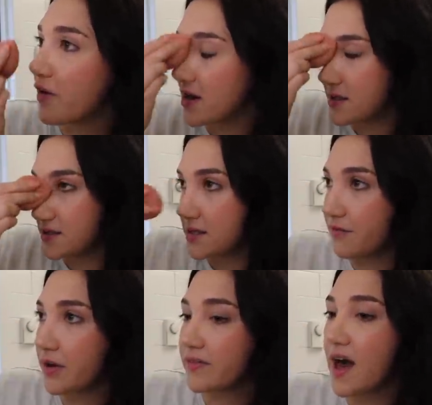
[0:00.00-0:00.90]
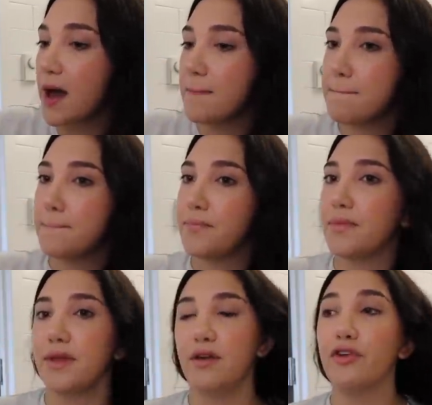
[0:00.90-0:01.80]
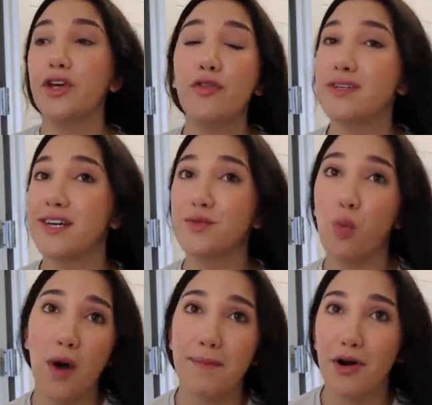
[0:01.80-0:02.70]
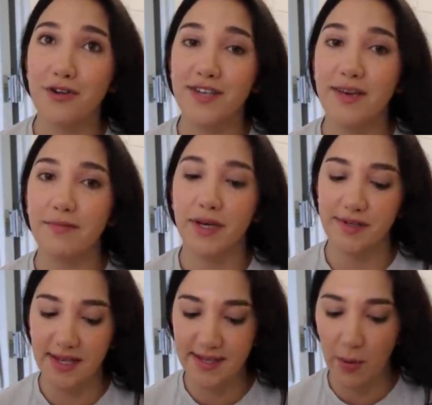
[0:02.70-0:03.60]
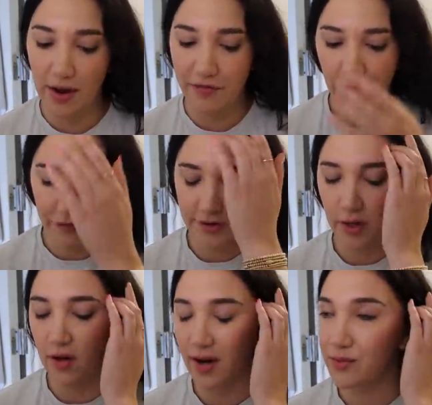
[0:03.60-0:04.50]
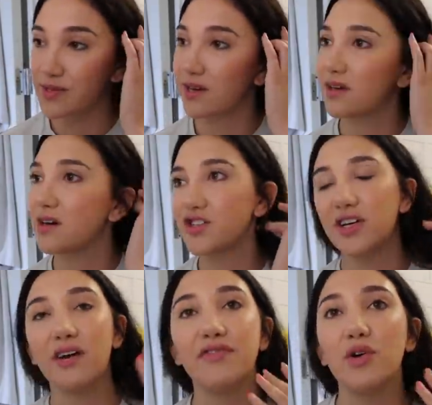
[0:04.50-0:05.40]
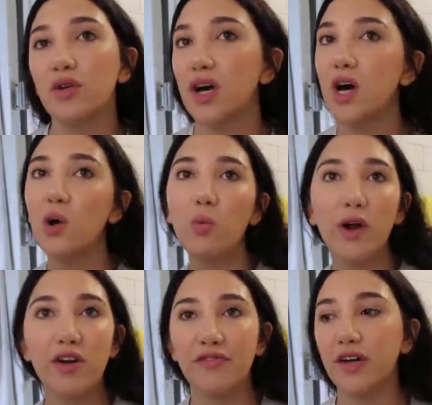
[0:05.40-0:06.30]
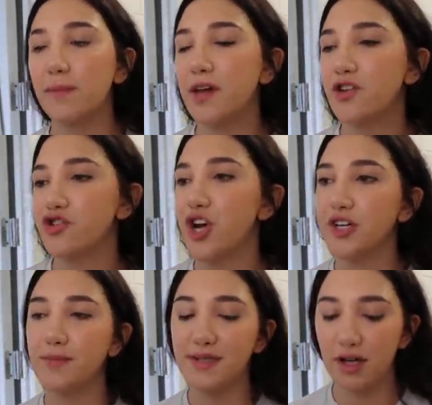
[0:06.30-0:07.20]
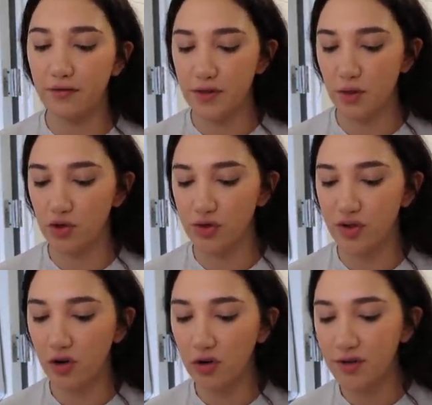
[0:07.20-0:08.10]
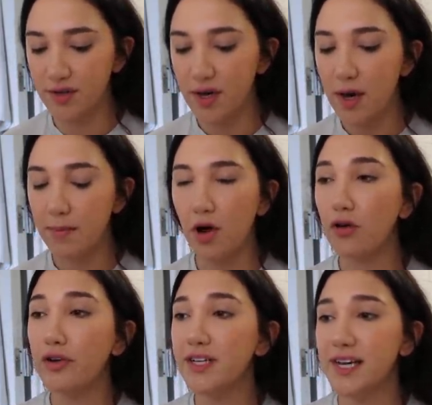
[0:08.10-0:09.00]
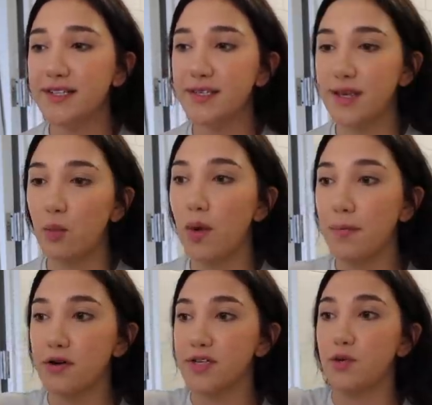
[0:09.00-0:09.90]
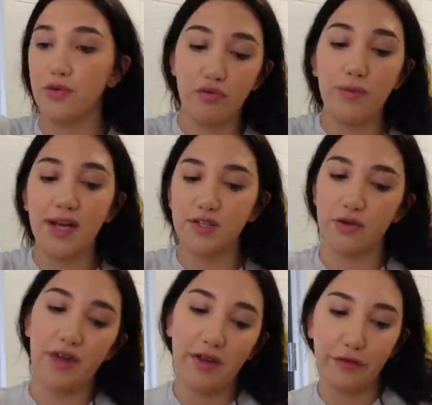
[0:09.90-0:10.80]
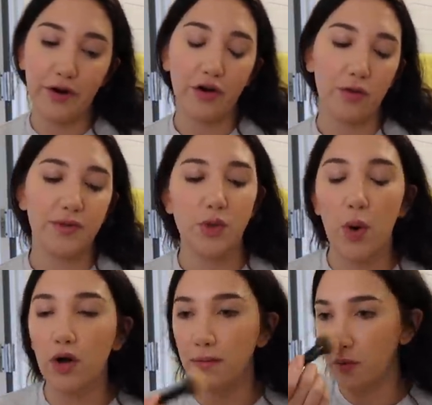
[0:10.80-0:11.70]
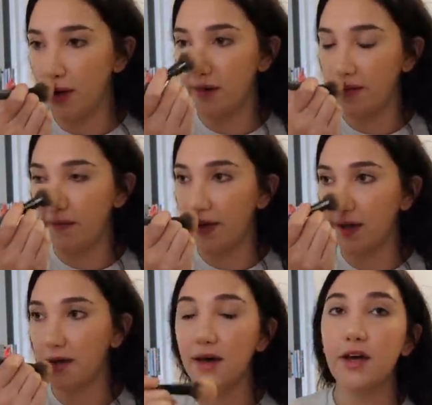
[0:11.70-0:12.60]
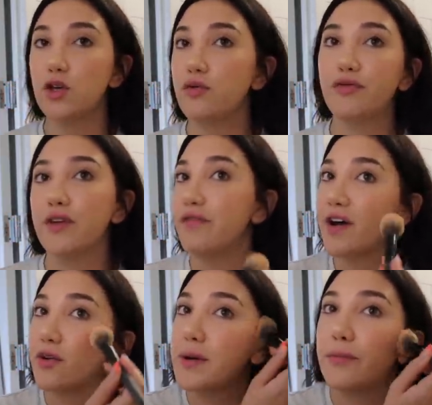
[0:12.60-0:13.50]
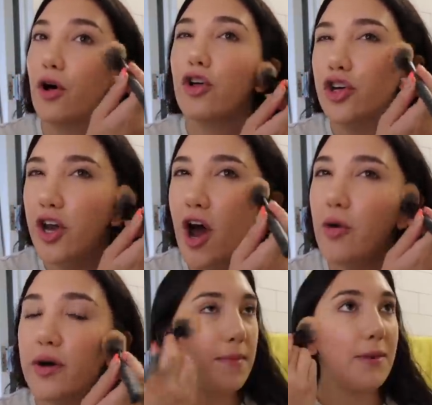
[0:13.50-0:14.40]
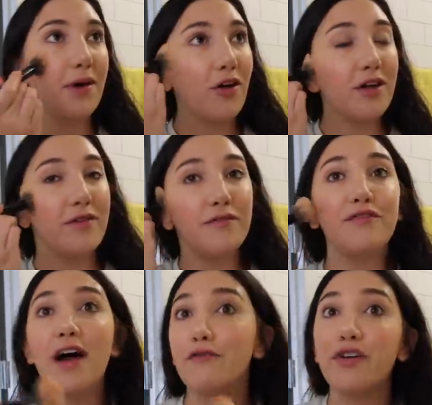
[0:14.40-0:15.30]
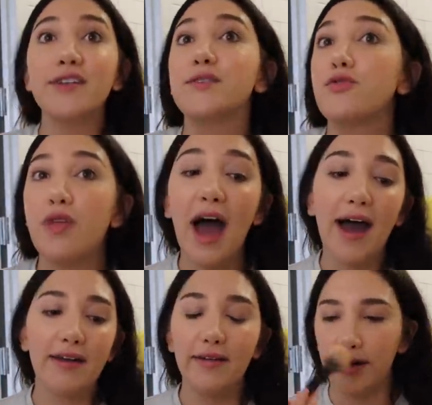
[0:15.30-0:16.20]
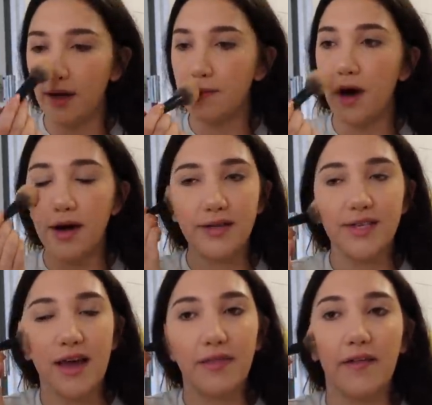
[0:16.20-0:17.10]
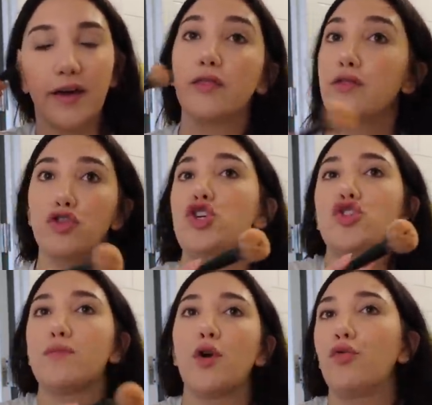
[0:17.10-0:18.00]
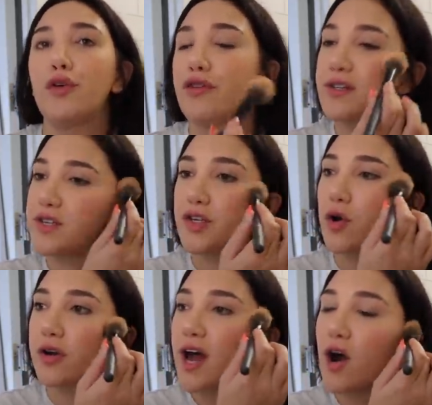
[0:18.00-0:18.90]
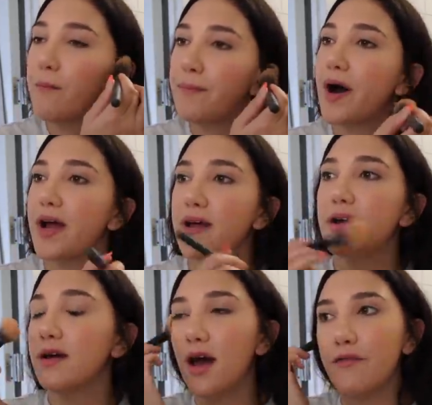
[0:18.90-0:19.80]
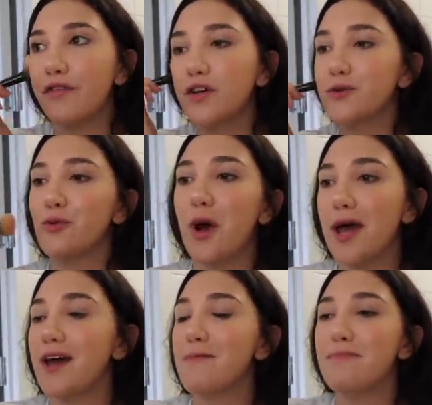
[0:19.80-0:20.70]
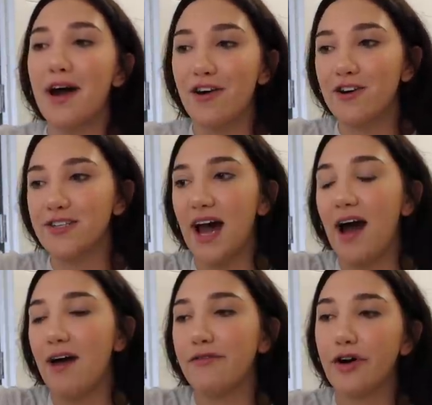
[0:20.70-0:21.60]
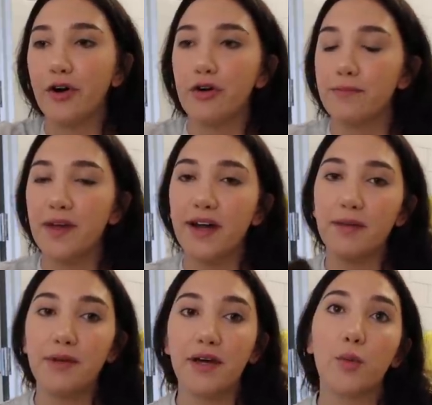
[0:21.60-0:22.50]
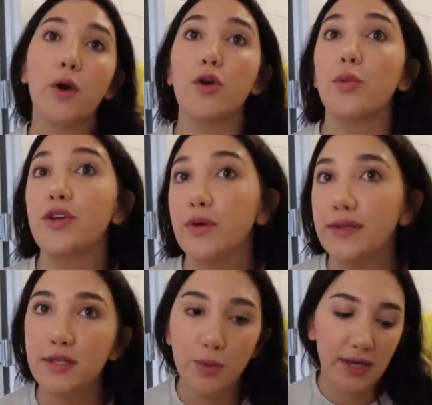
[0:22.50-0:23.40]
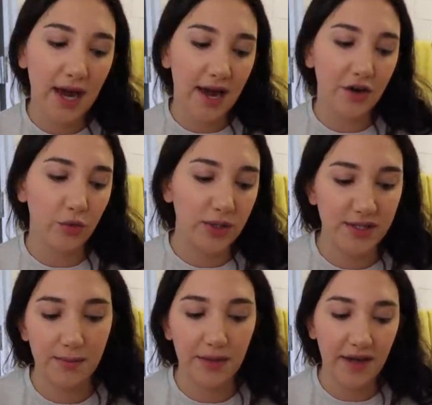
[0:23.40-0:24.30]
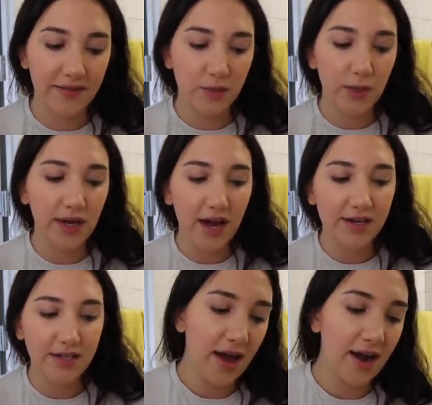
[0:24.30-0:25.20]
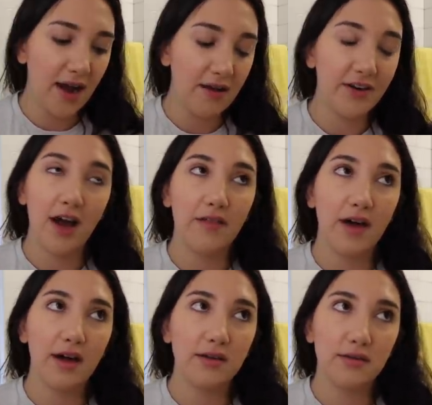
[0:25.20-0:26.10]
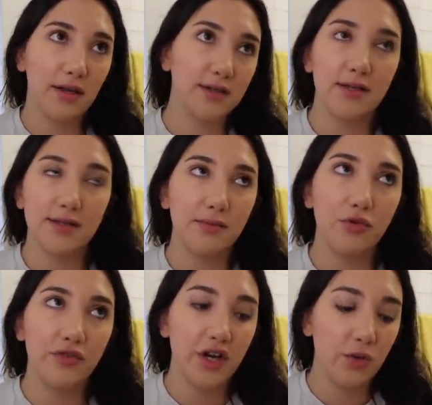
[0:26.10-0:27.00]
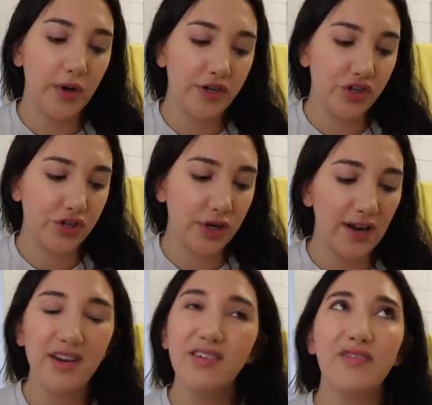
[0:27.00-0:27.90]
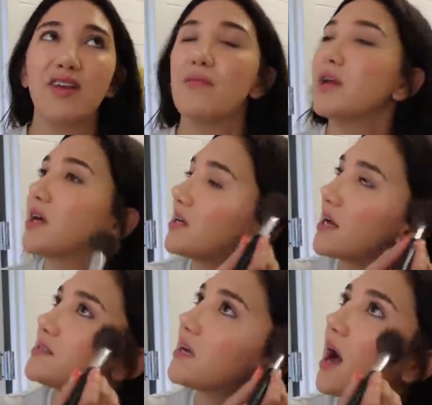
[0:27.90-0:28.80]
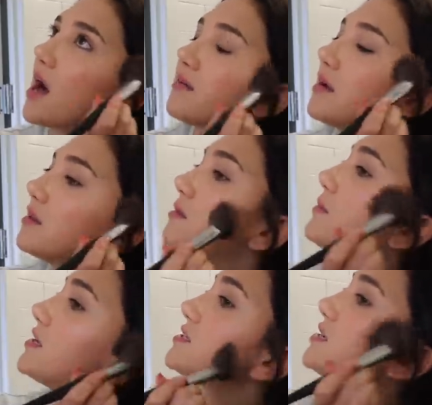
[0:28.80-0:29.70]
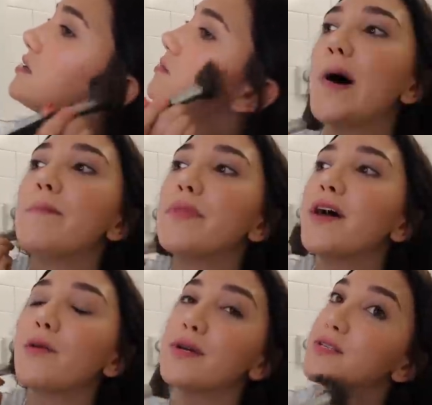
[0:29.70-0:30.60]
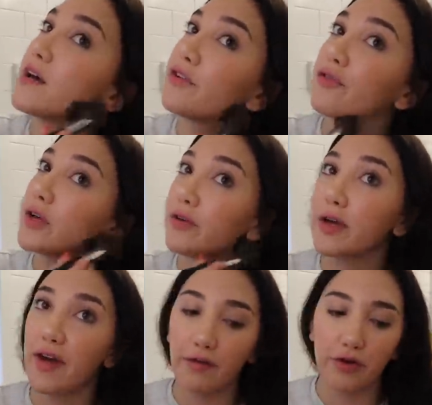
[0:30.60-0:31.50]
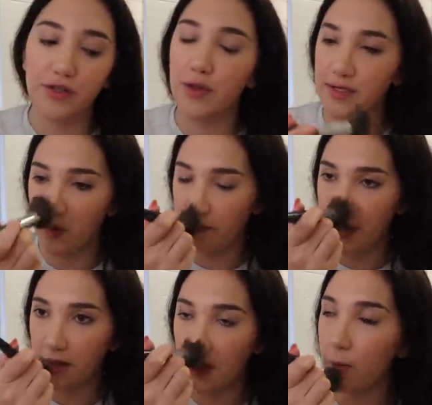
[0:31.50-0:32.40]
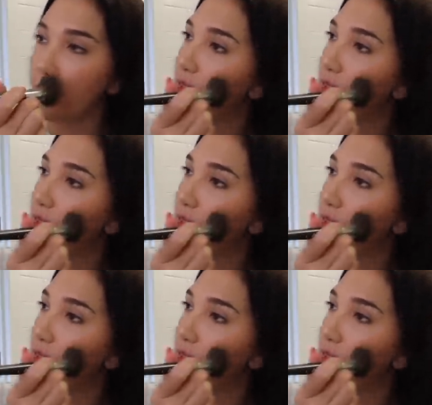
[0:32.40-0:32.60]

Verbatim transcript: friends and stuff like that, it really only takes one person because that's how I felt for so long. I was like, gosh, like I feel weird. I feel like I'm interjecting myself in social circles. But all it really takes is like one person who is roommates or they have a friend group to welcome you in and then like you can find your people, you know? And maybe I'll even find friends through that. Like I'm not saying that like these are my only friends in New York now, but it feels way better to have a group that I can be like, what are we doing this weekend or what's the plan this weekend? And I haven't had that like since I moved here, which I didn't even, I mean, I guess I kind of had that in Boston, but anyways, I feel really, really thankful. So that's who I've been hanging out